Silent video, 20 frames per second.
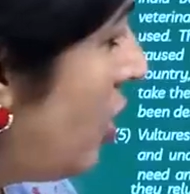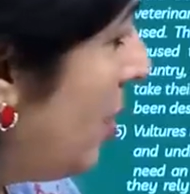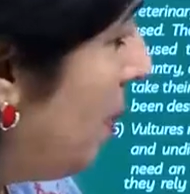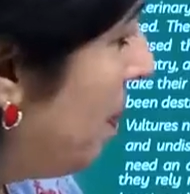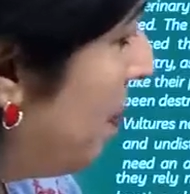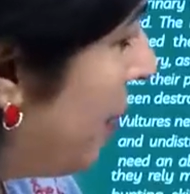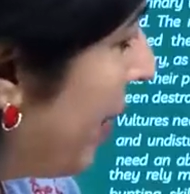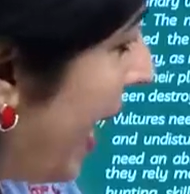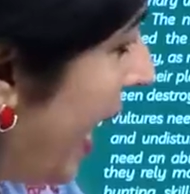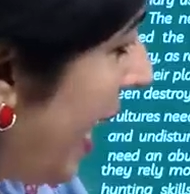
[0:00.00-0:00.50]
to
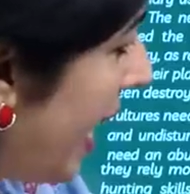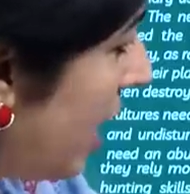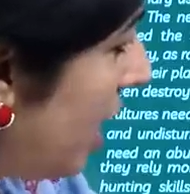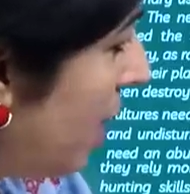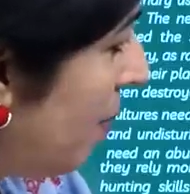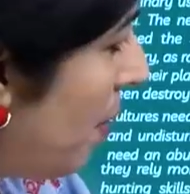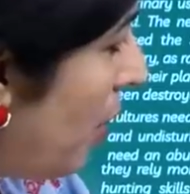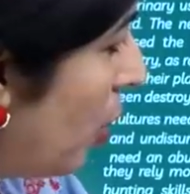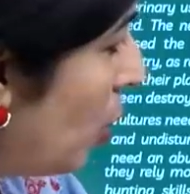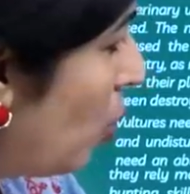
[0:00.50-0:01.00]
brag
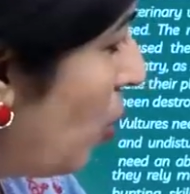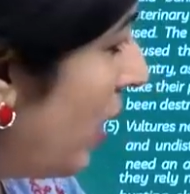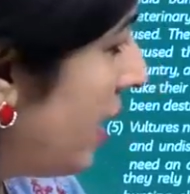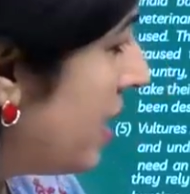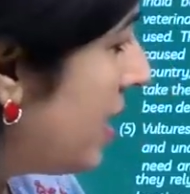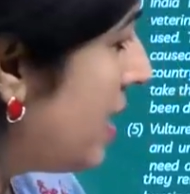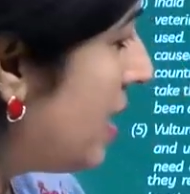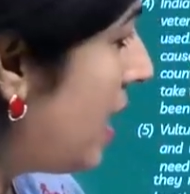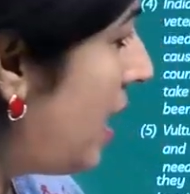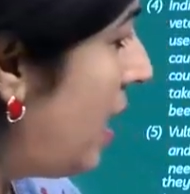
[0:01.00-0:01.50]
about
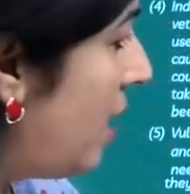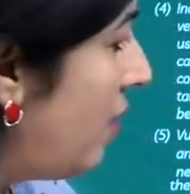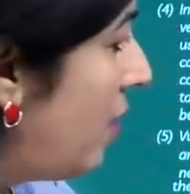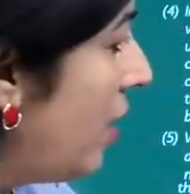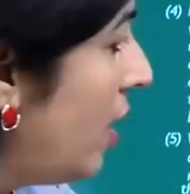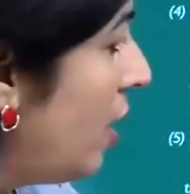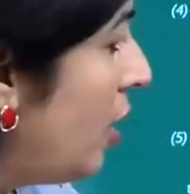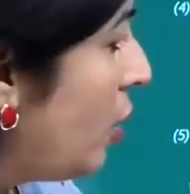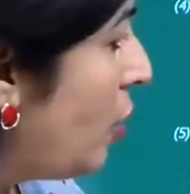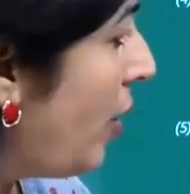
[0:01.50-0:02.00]
oneself,
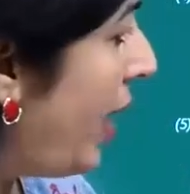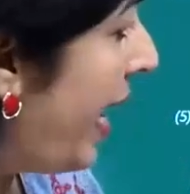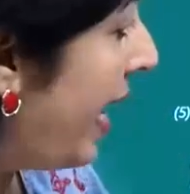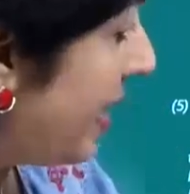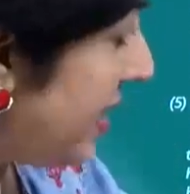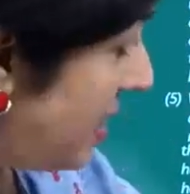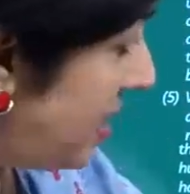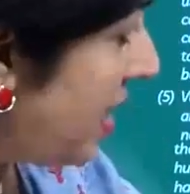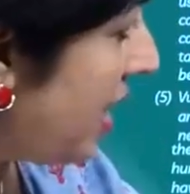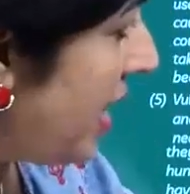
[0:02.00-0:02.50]
to
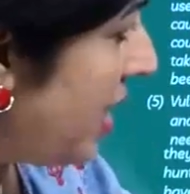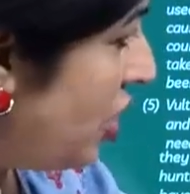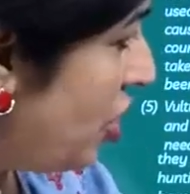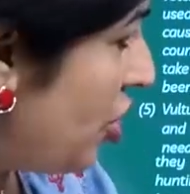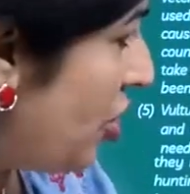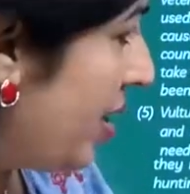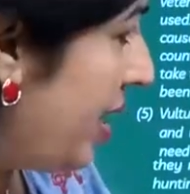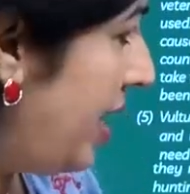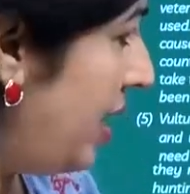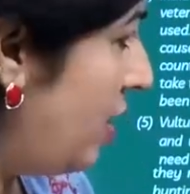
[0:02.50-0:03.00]

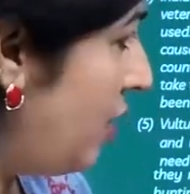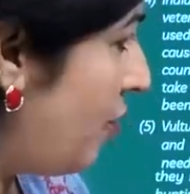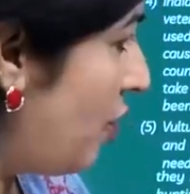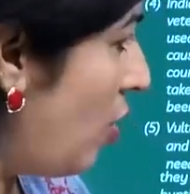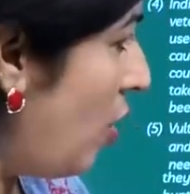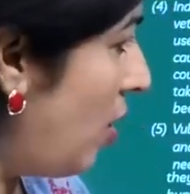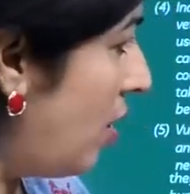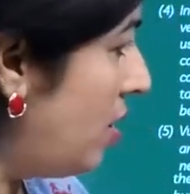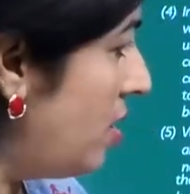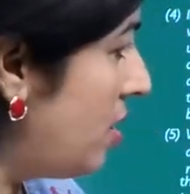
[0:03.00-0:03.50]
exaggerate, of
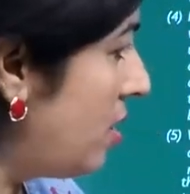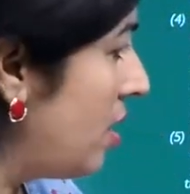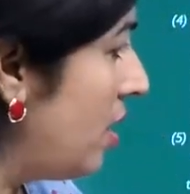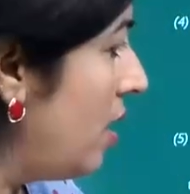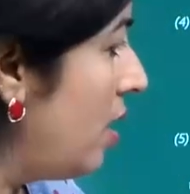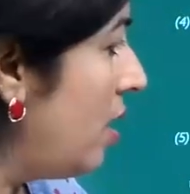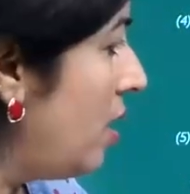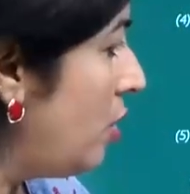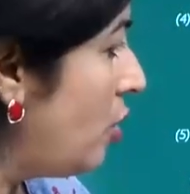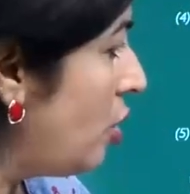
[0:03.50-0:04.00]
course,
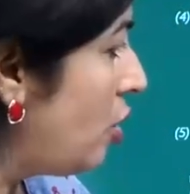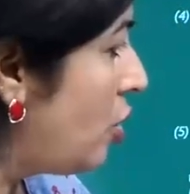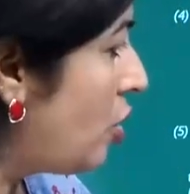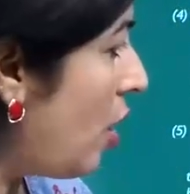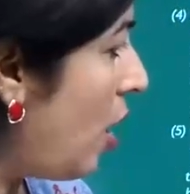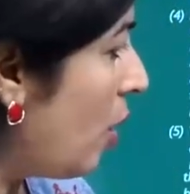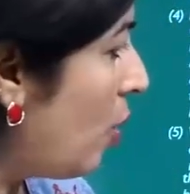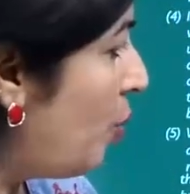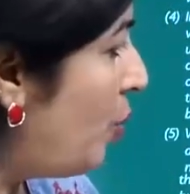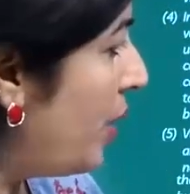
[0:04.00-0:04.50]
to
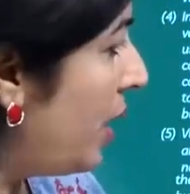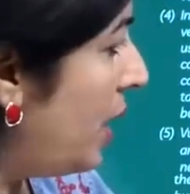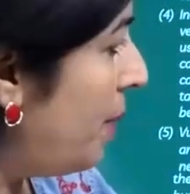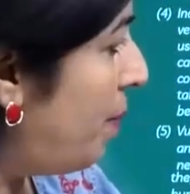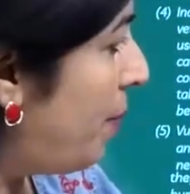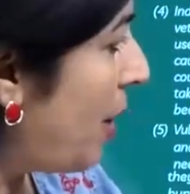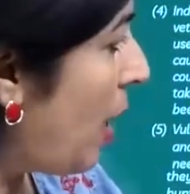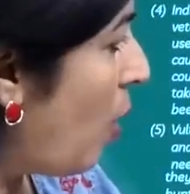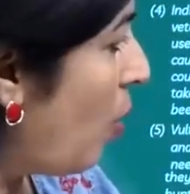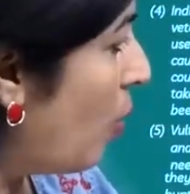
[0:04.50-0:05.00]
talk very
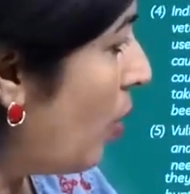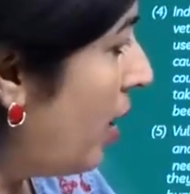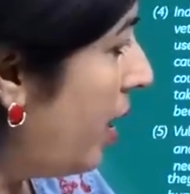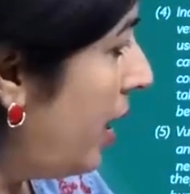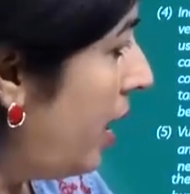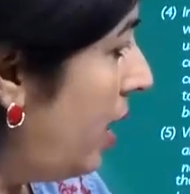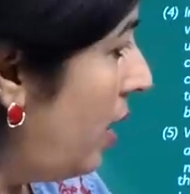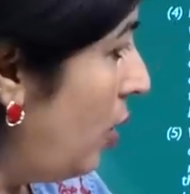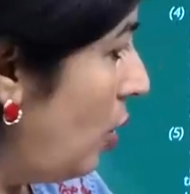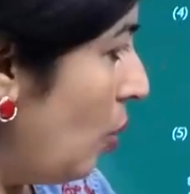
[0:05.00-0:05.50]

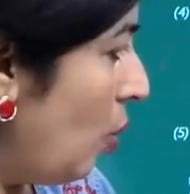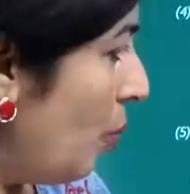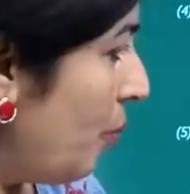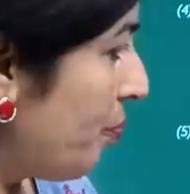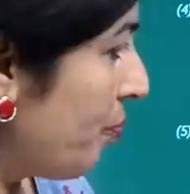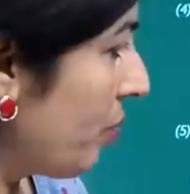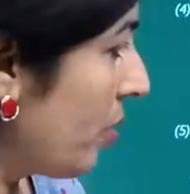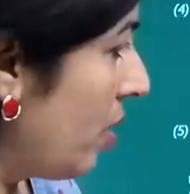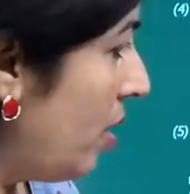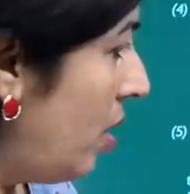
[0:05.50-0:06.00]
proudly? No.
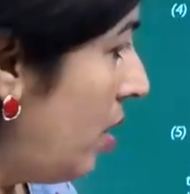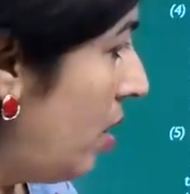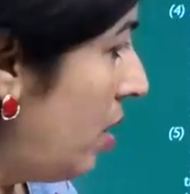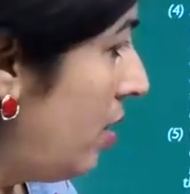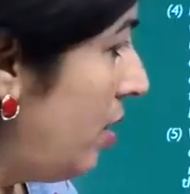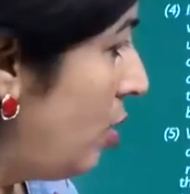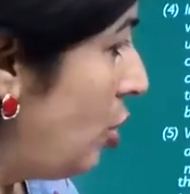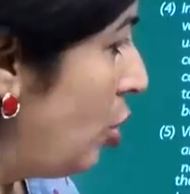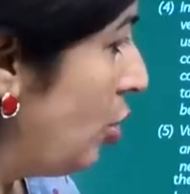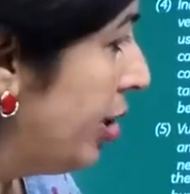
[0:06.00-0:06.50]

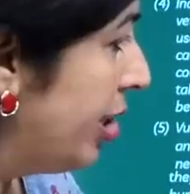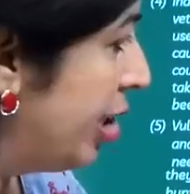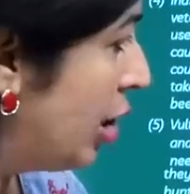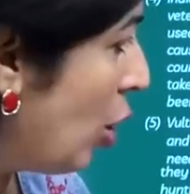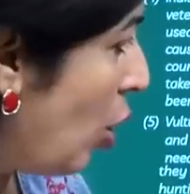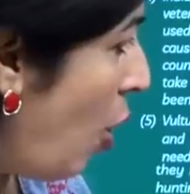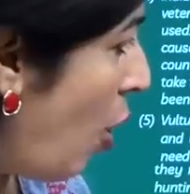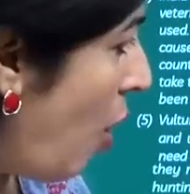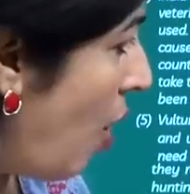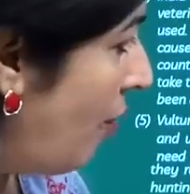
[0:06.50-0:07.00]
To
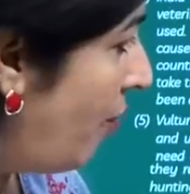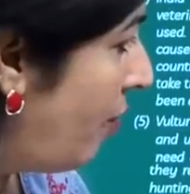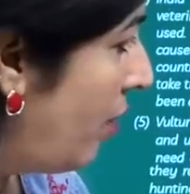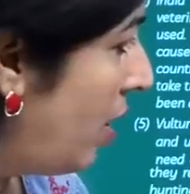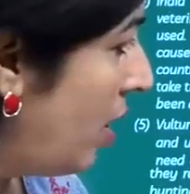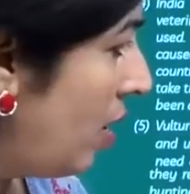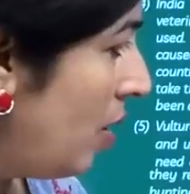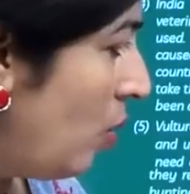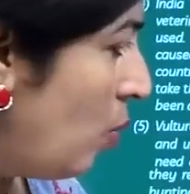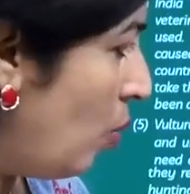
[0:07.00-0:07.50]
show off,
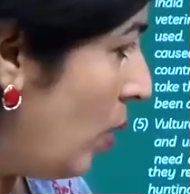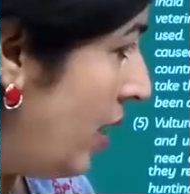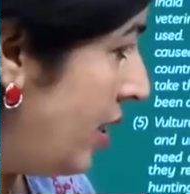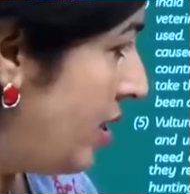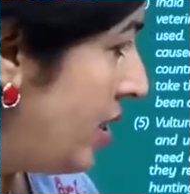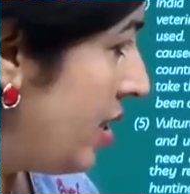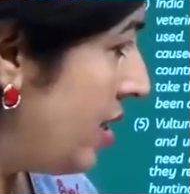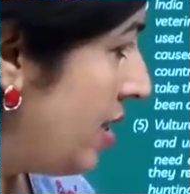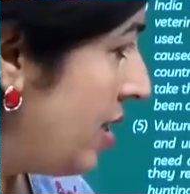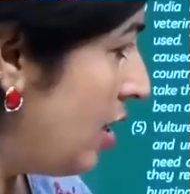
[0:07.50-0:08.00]

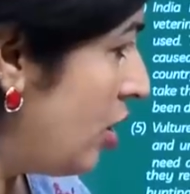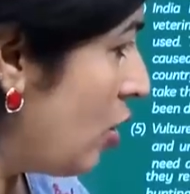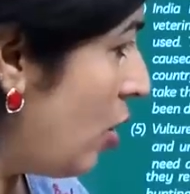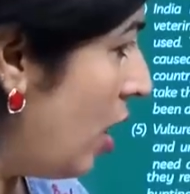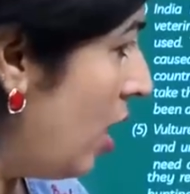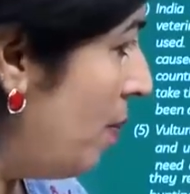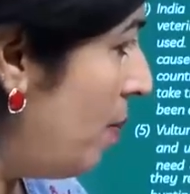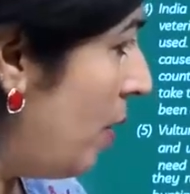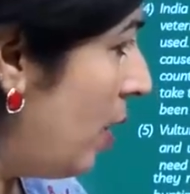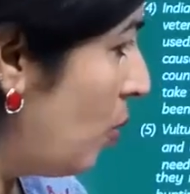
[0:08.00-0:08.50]
vultures, it's
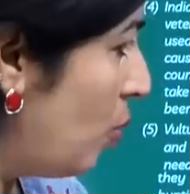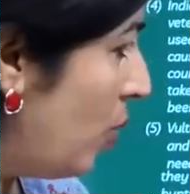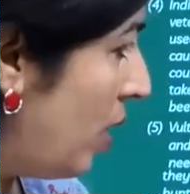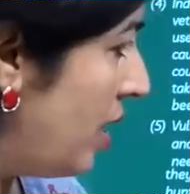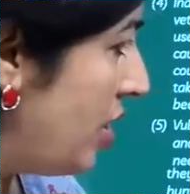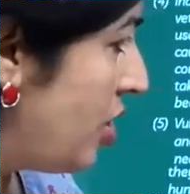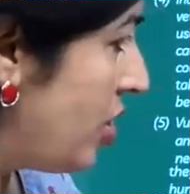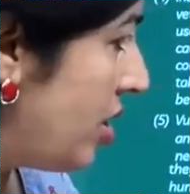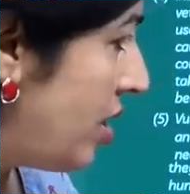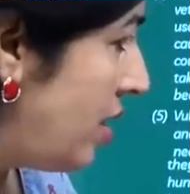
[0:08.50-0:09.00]
all about
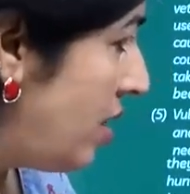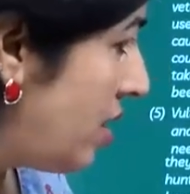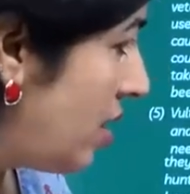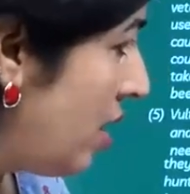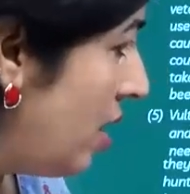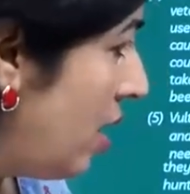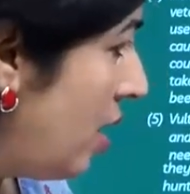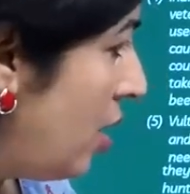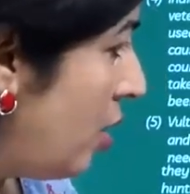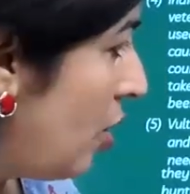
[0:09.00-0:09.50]
vultures,
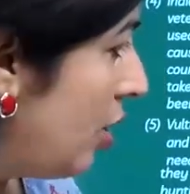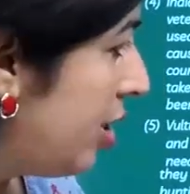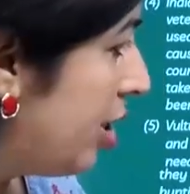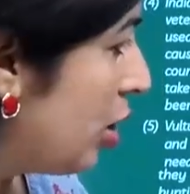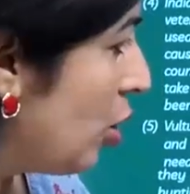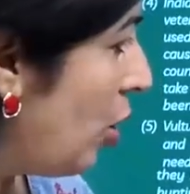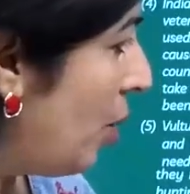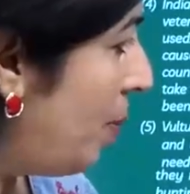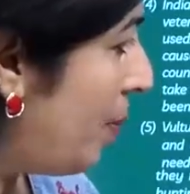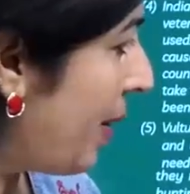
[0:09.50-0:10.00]
to
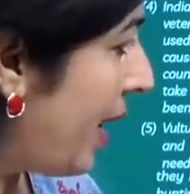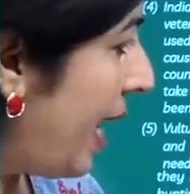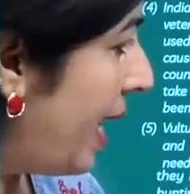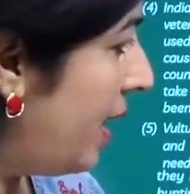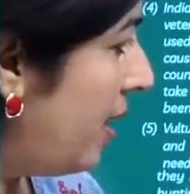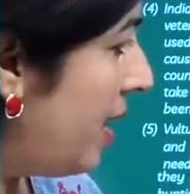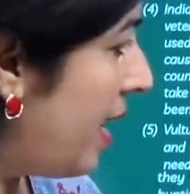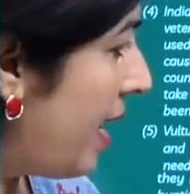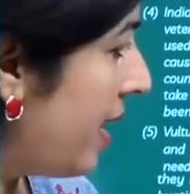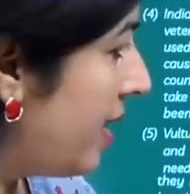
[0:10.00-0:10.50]
show pride
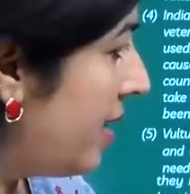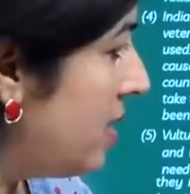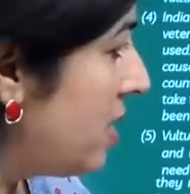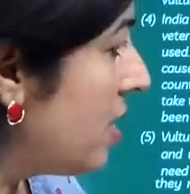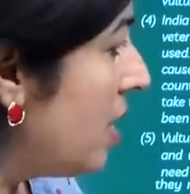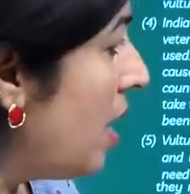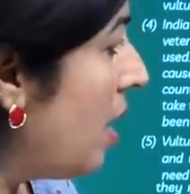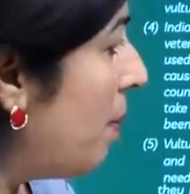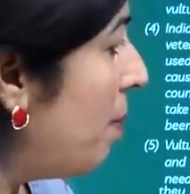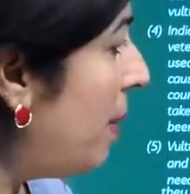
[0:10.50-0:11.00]
and
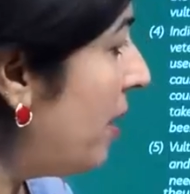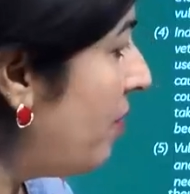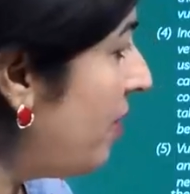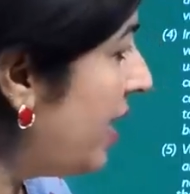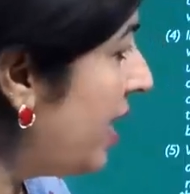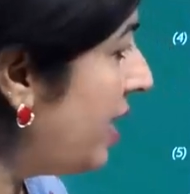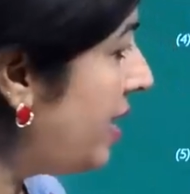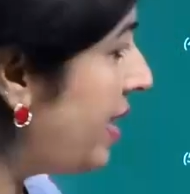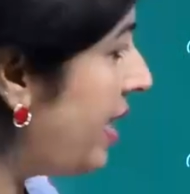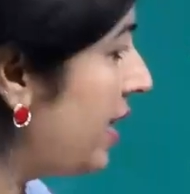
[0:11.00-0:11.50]
arrogance, but we
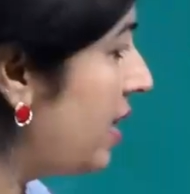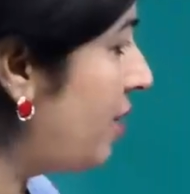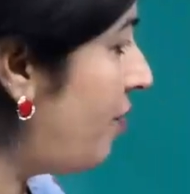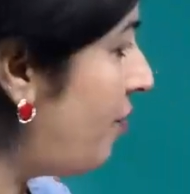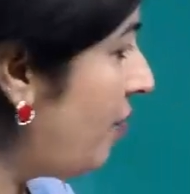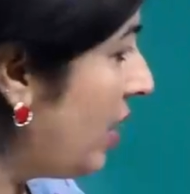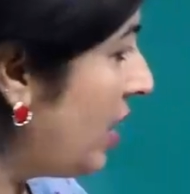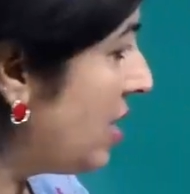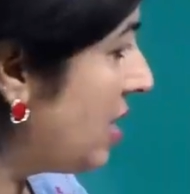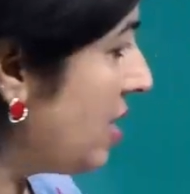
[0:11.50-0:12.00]
can take the
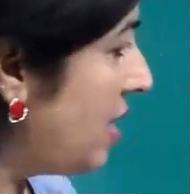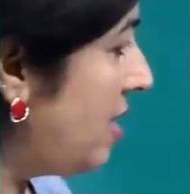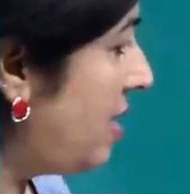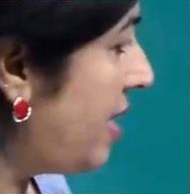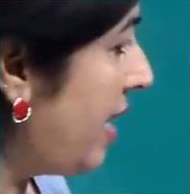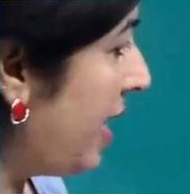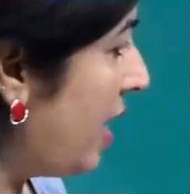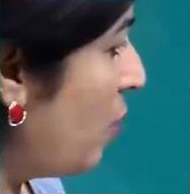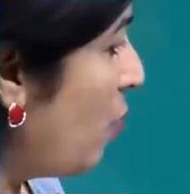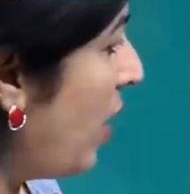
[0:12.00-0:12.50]
first and
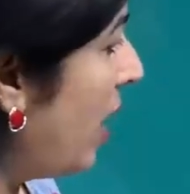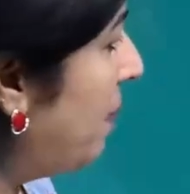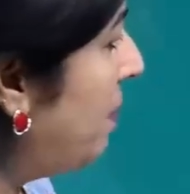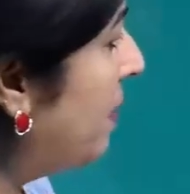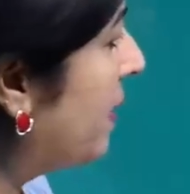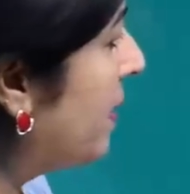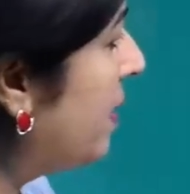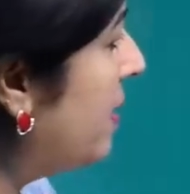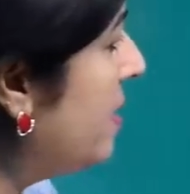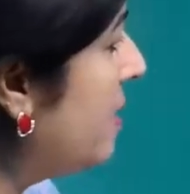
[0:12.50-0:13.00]
second. Why?
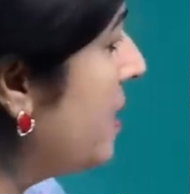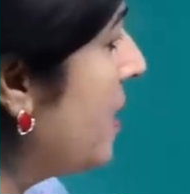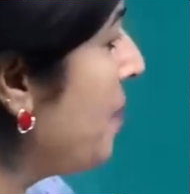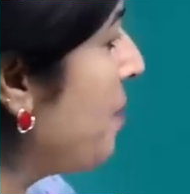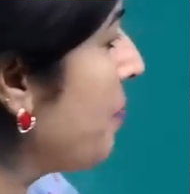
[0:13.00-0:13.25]
Because